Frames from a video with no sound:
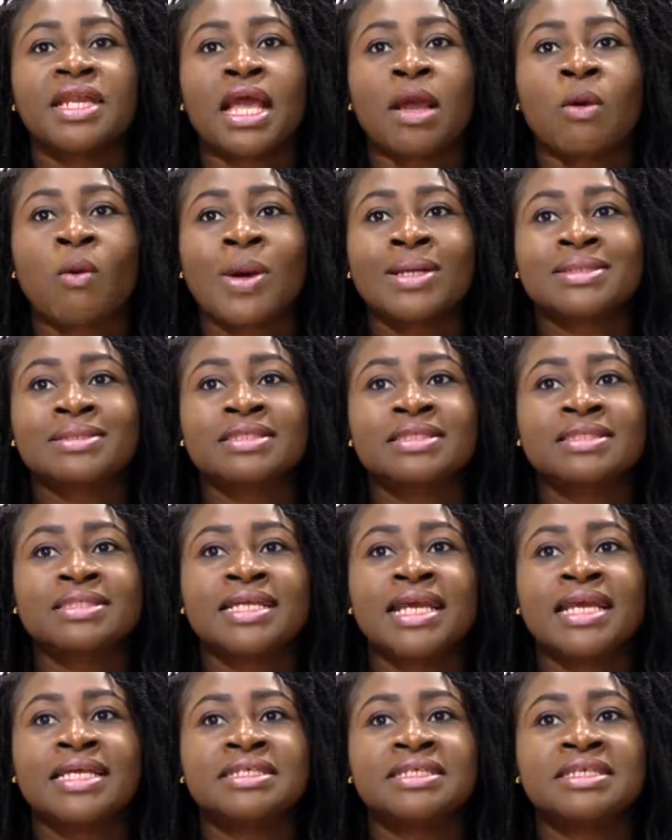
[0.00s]
a
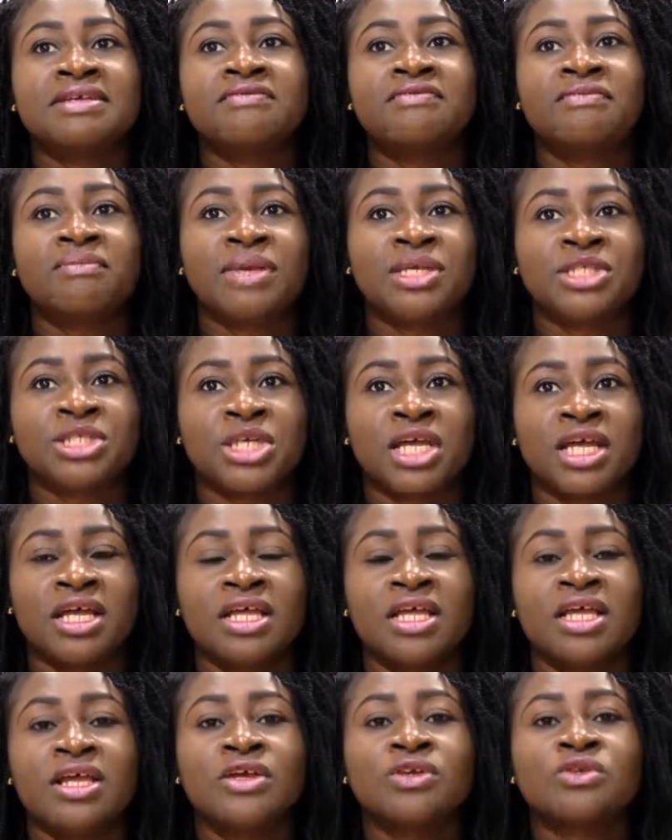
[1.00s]
quantitative measure.
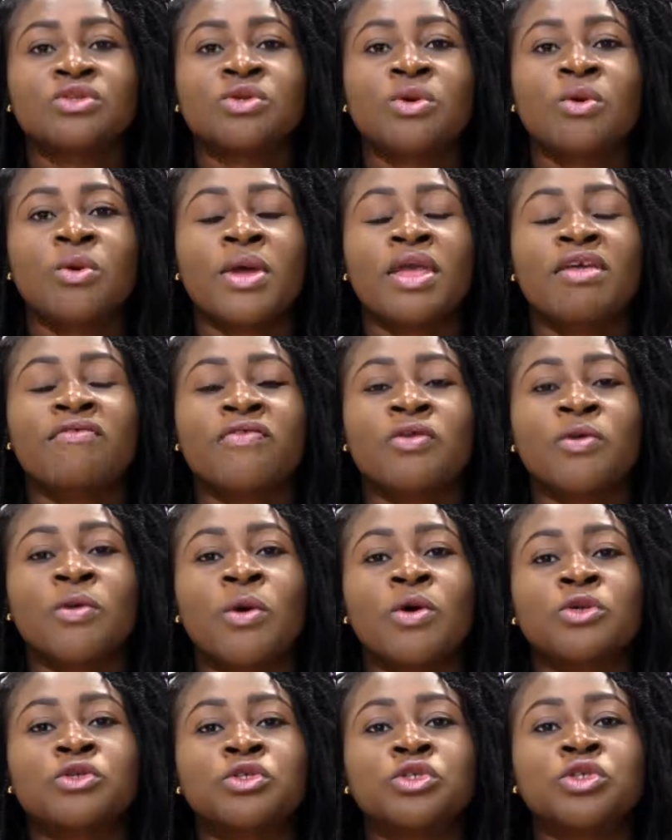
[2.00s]
So if you
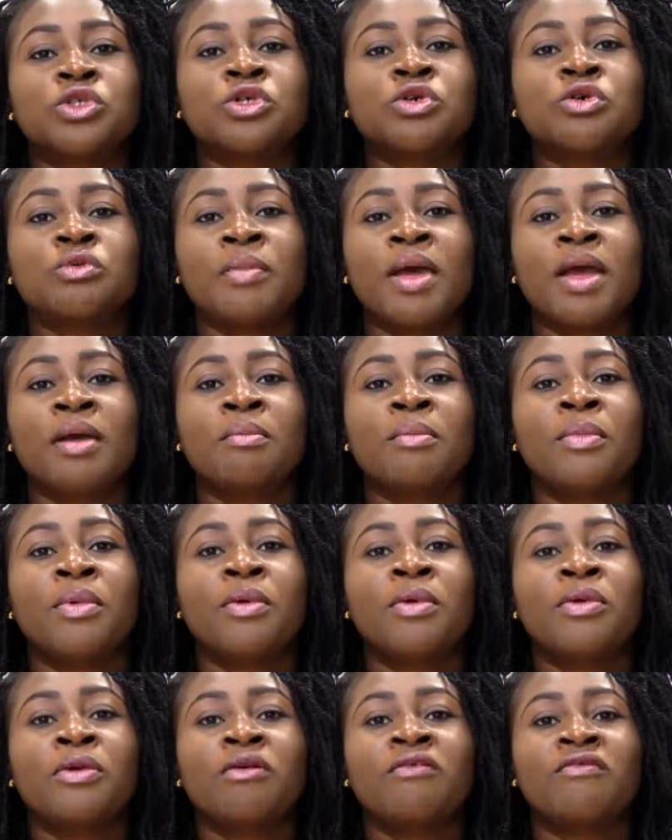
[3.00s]
consume a
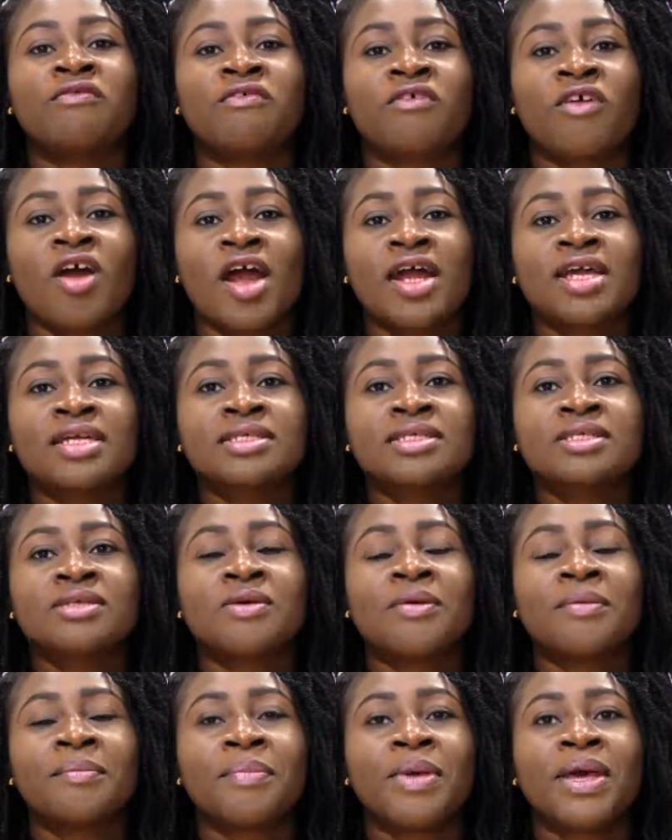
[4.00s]
bowl of rice
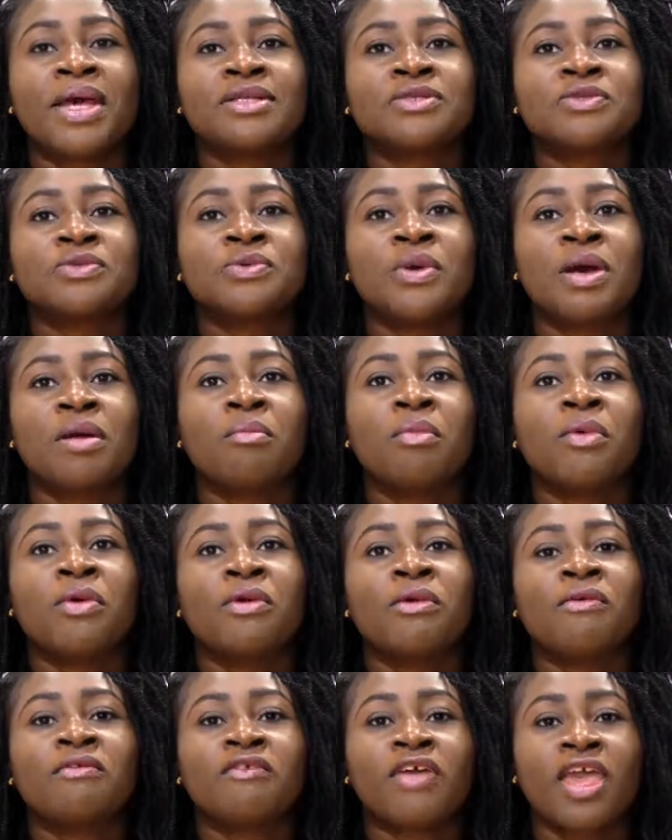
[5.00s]
compared to a
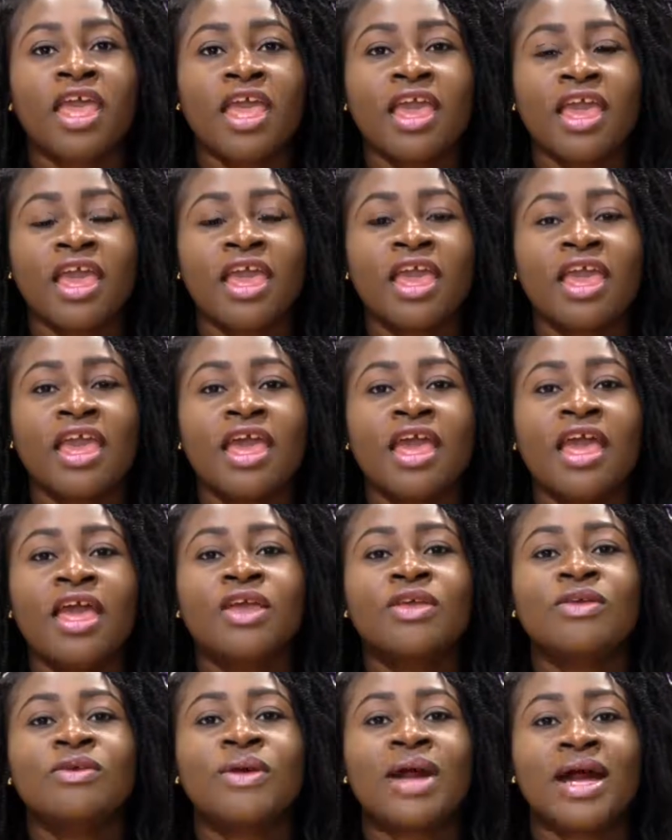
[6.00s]
bowl of kenkey,
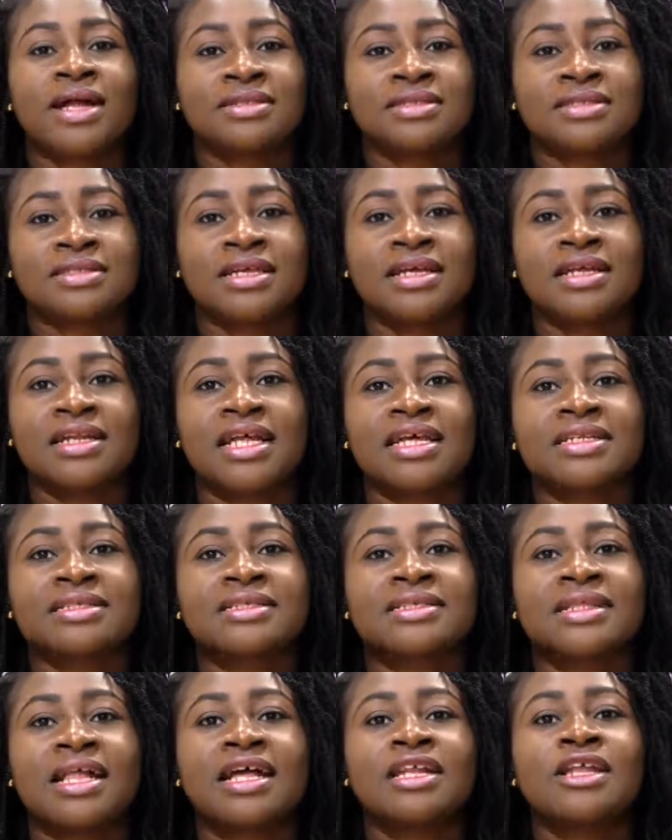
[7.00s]
you can tell
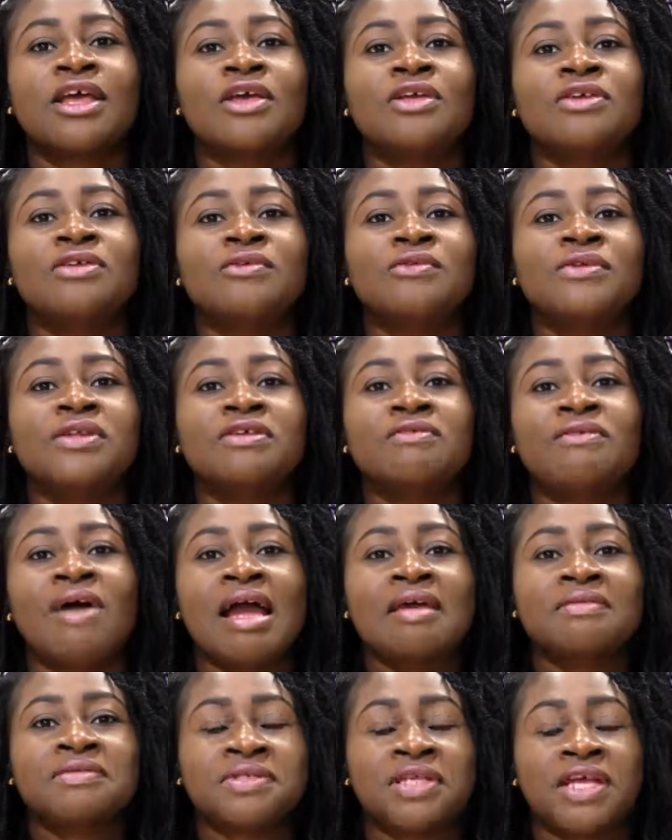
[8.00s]
us that you
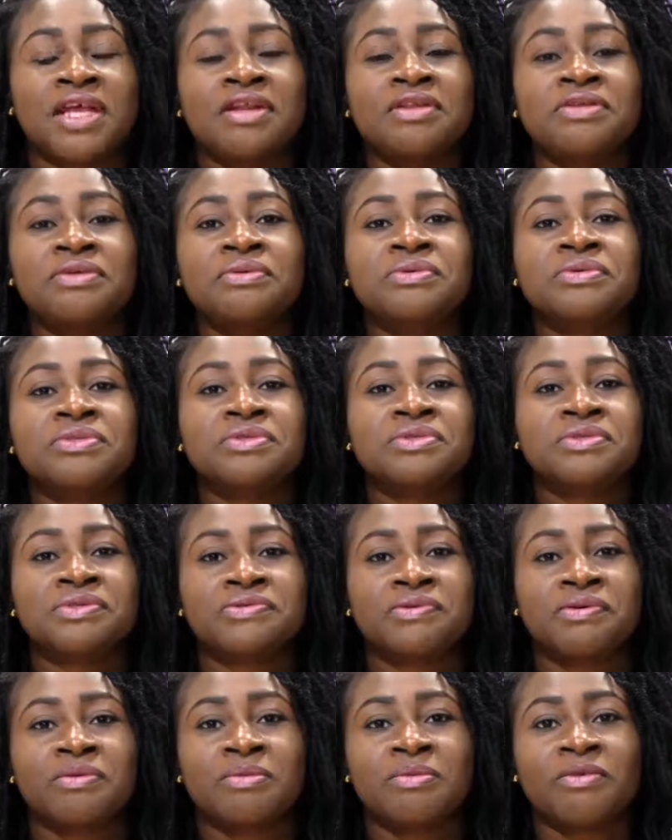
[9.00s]
derive 10
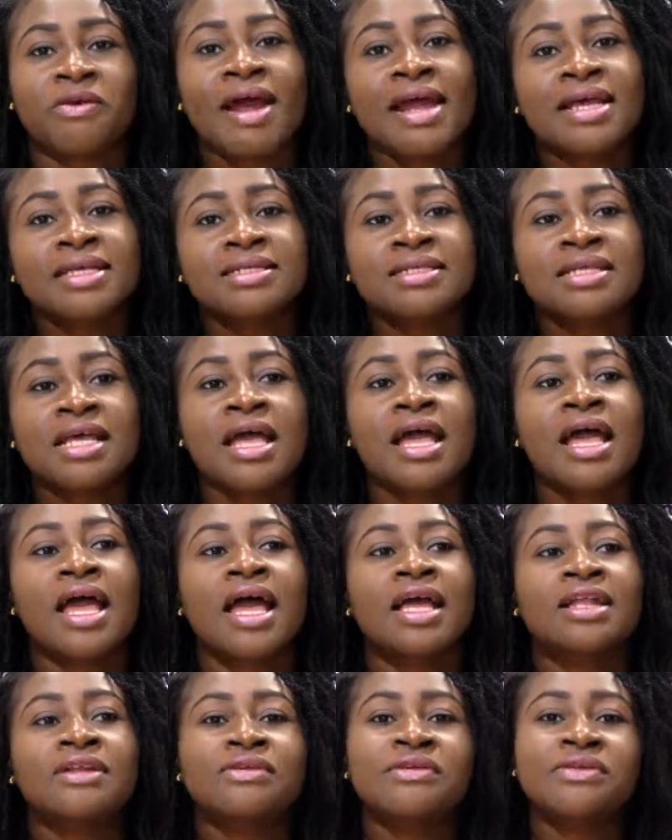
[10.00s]
utils from rice
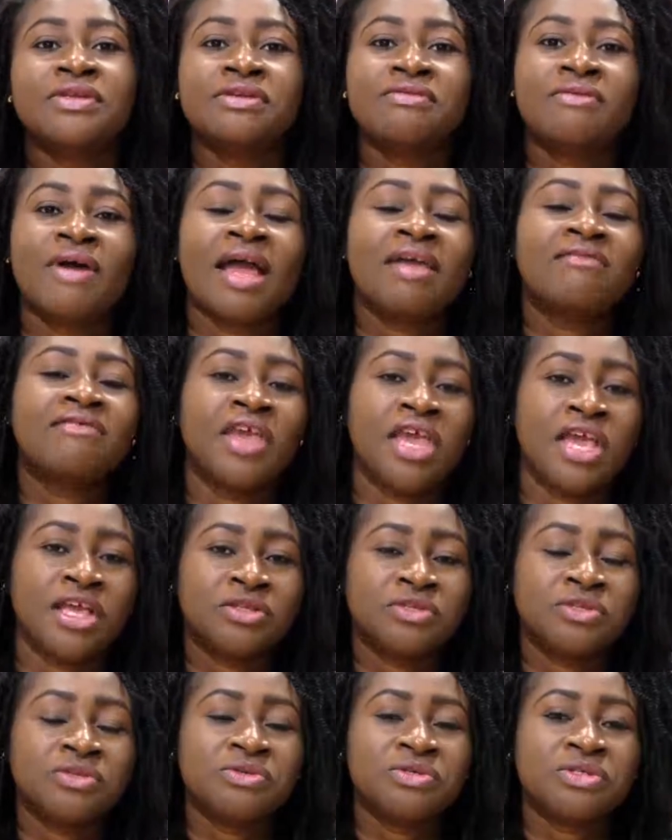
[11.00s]
and you derive
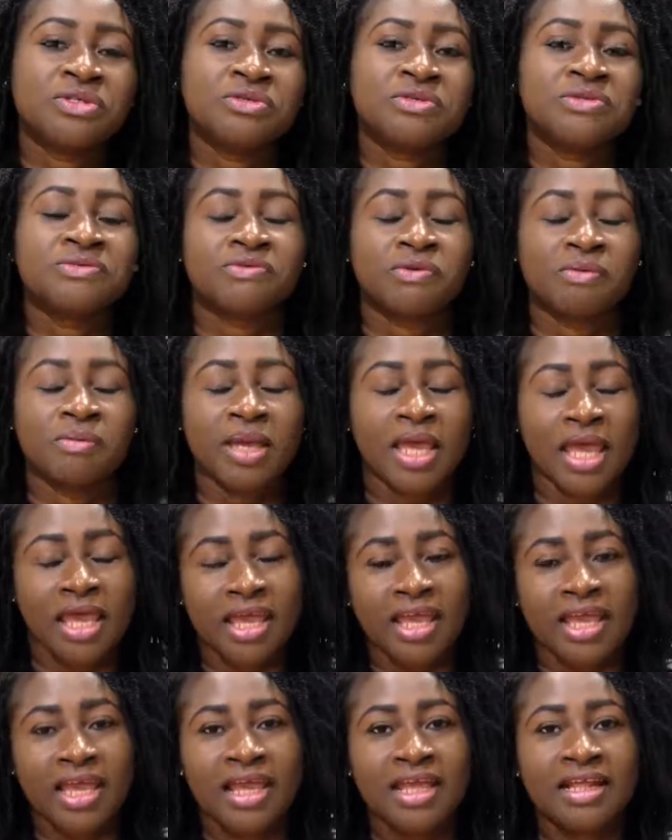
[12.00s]
8 utils from
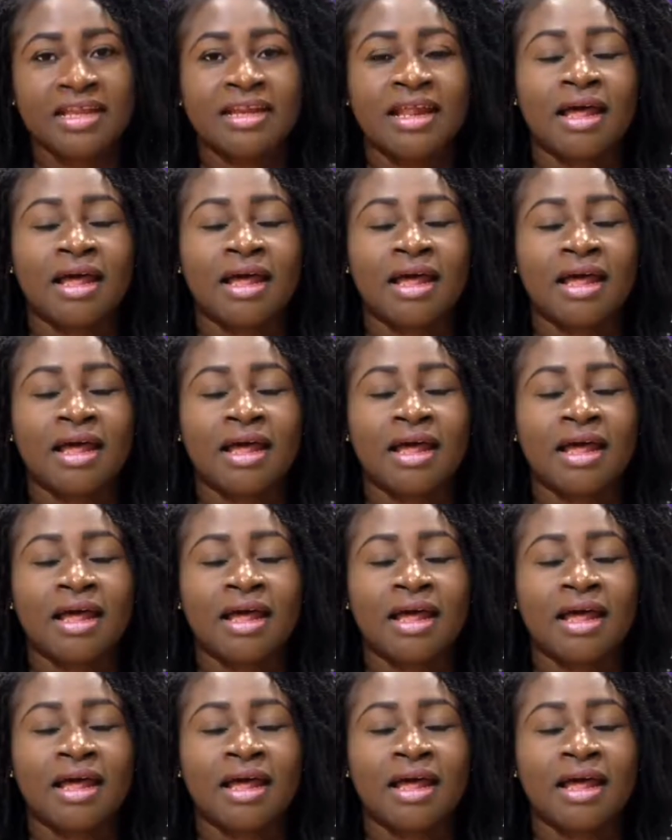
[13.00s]
kenkey.